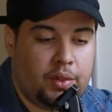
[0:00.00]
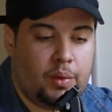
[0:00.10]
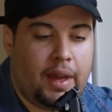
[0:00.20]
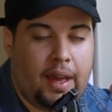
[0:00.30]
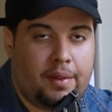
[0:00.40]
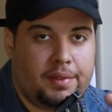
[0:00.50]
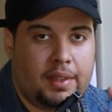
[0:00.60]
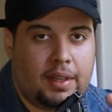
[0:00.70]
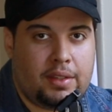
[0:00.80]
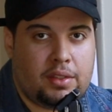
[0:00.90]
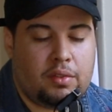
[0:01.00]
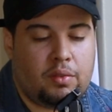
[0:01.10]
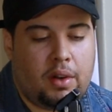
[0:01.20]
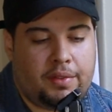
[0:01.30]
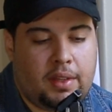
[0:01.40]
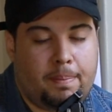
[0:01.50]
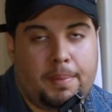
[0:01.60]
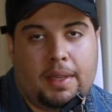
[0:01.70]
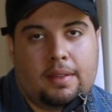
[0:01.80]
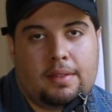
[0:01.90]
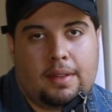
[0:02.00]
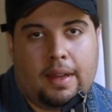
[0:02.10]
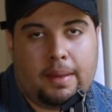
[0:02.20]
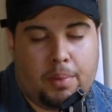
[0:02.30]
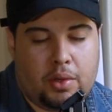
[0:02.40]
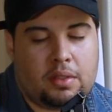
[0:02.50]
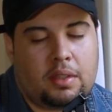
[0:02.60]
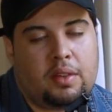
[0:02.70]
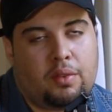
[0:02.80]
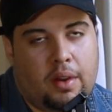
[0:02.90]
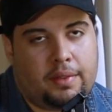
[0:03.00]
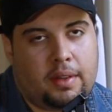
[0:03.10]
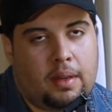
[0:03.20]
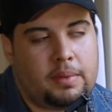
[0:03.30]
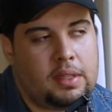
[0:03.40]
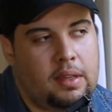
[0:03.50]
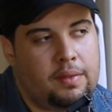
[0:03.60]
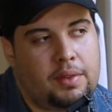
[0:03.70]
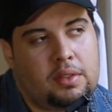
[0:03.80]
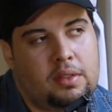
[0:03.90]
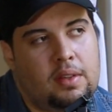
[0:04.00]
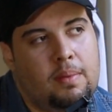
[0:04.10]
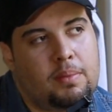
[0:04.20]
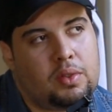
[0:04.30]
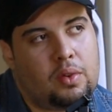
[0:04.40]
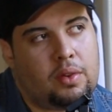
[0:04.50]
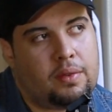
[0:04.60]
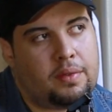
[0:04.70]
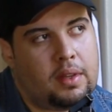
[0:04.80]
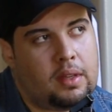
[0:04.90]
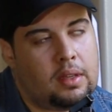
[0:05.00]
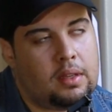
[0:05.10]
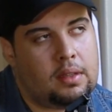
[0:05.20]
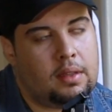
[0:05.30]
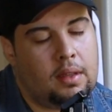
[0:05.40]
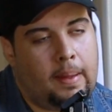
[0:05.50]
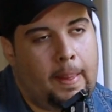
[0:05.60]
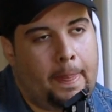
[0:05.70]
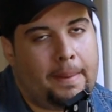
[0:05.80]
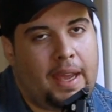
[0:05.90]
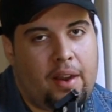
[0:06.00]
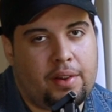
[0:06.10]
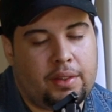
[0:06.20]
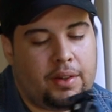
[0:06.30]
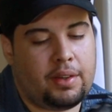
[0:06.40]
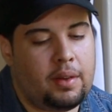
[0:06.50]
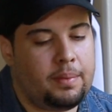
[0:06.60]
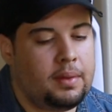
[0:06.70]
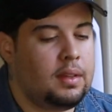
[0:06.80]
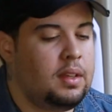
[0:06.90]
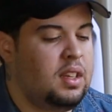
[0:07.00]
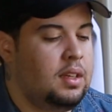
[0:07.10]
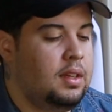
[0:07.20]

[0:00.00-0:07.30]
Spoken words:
I do have the lens hood roughed up because I personally roughed it up to give it some sort of character, you know.